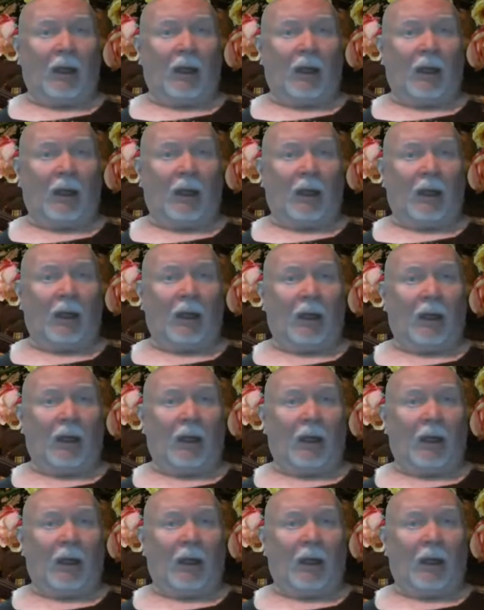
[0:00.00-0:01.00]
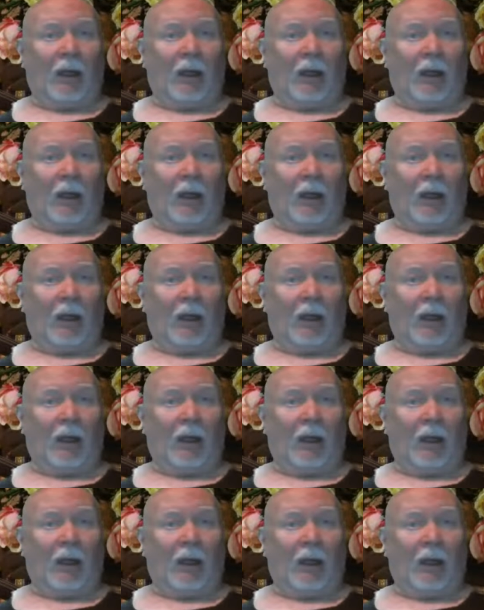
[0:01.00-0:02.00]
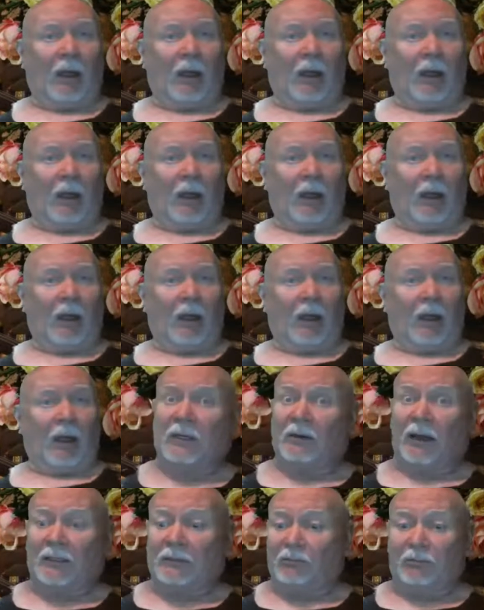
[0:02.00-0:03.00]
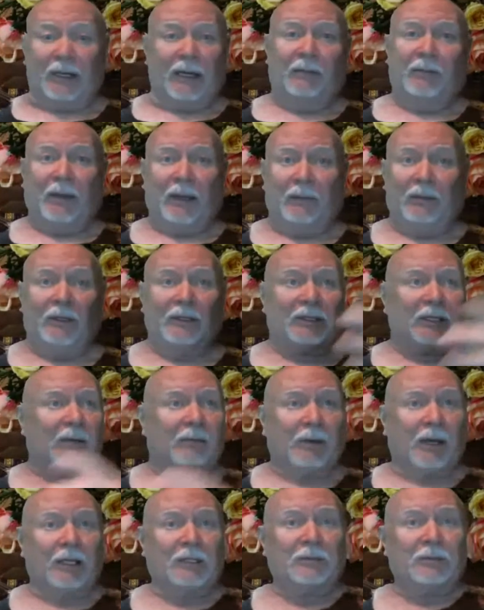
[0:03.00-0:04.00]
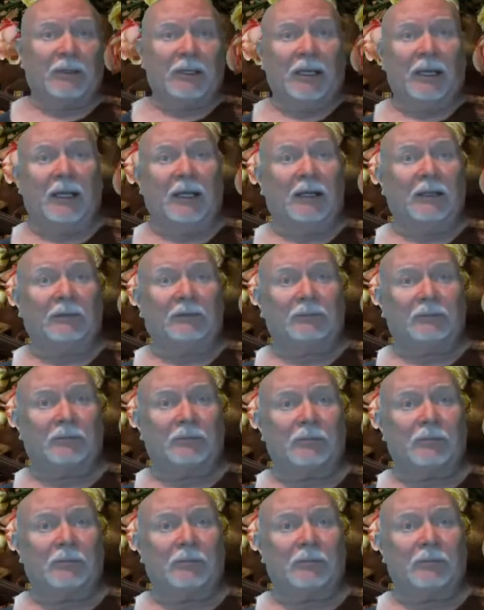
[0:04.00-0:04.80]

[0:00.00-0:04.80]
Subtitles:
Go to go get around as many people as I possibly can."